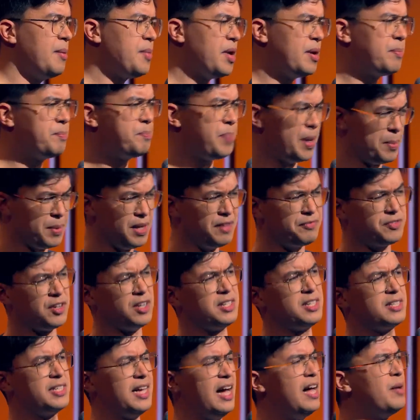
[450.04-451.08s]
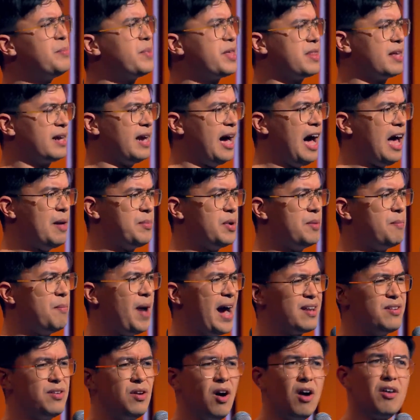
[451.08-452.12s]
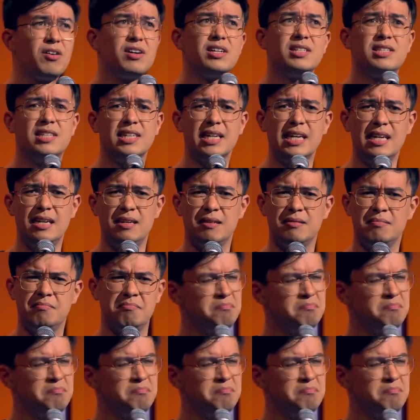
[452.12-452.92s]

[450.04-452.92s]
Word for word: I mean, people have tried to tell me that I'm a minority.